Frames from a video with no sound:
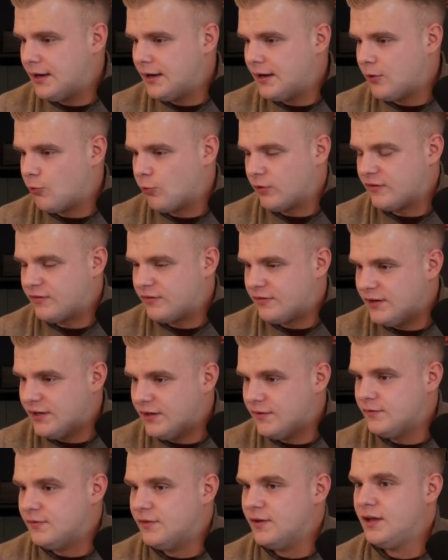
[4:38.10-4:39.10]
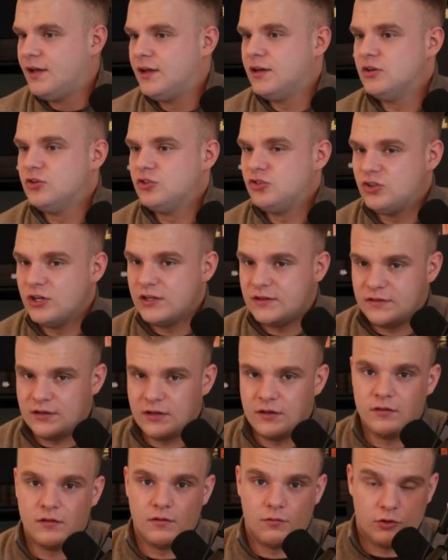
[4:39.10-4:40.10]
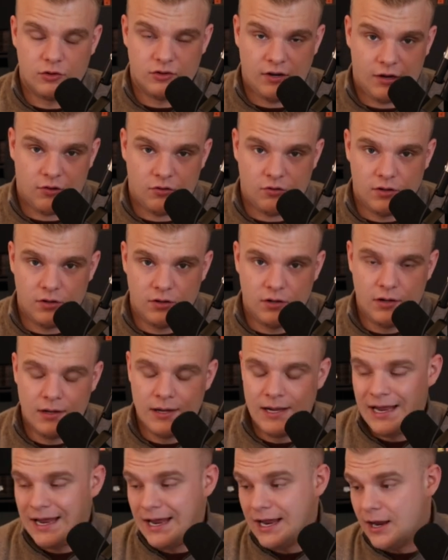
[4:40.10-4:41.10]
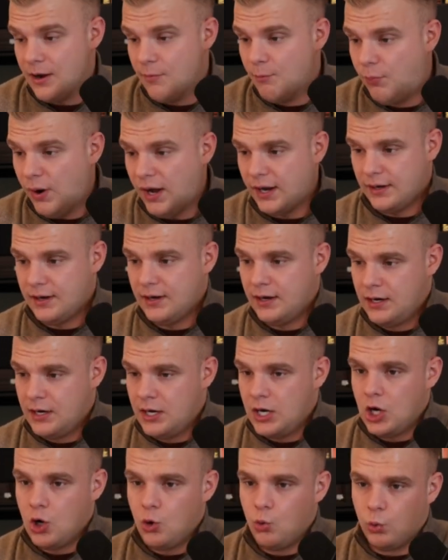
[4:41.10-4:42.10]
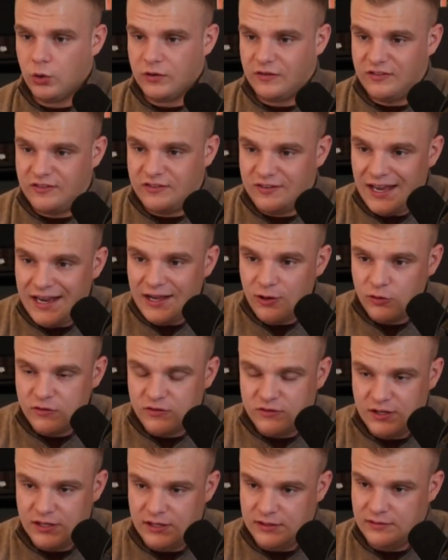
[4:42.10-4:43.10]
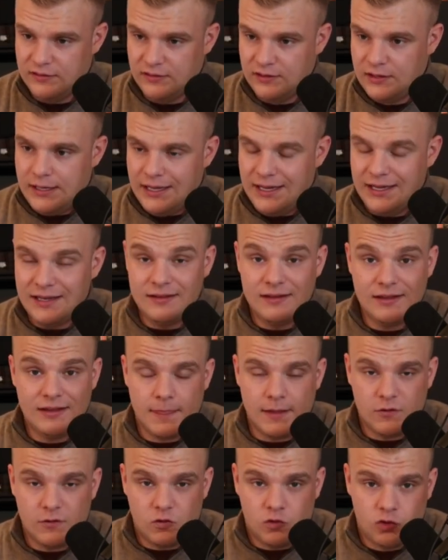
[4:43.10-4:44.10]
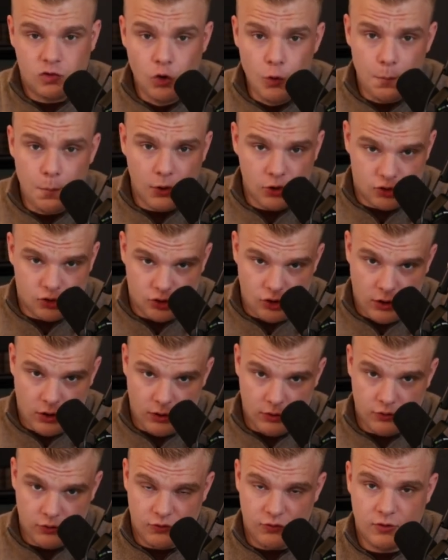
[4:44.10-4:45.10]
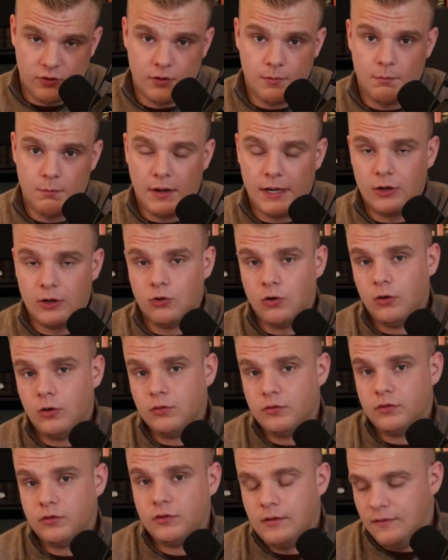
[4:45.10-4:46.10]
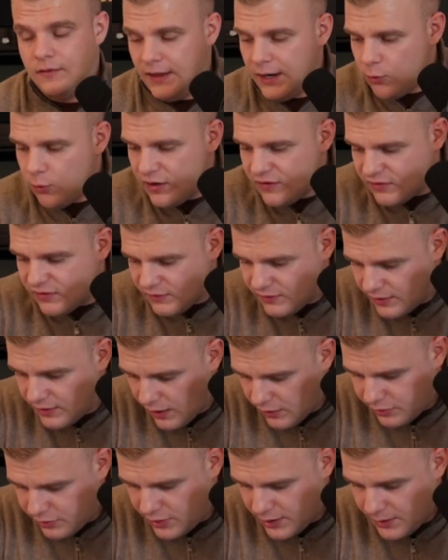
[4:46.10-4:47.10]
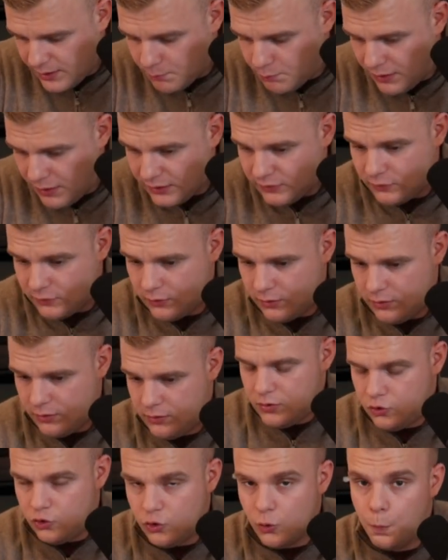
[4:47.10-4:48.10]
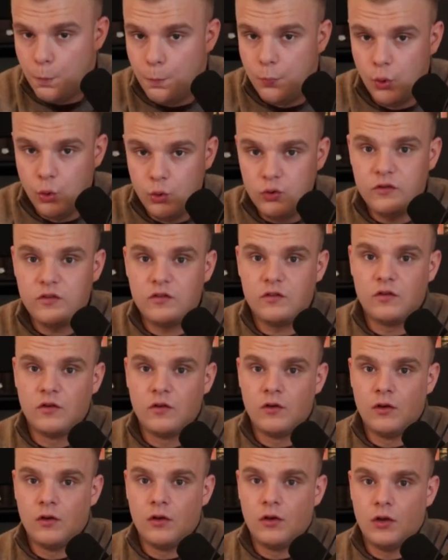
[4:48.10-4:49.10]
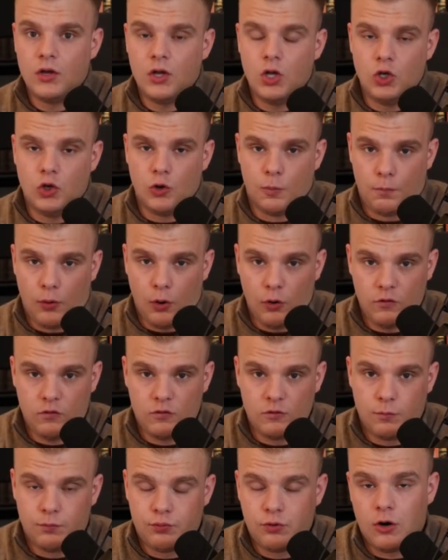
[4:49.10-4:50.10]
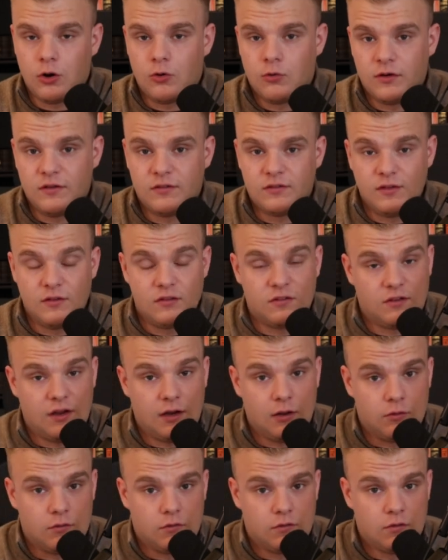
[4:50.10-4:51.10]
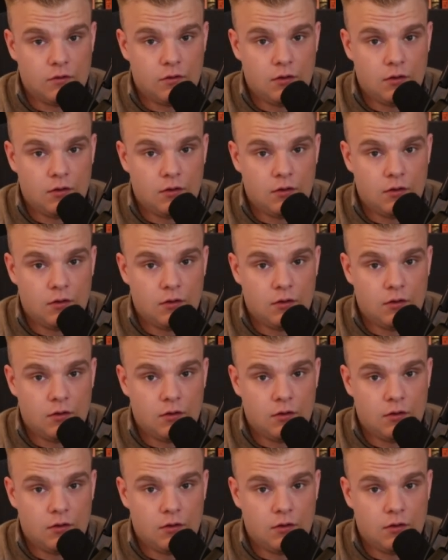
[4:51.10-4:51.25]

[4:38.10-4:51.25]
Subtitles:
received shit tons of rejection. But what sales did, it supercharged my growth. There is nothing better to boost your personal progress than sales.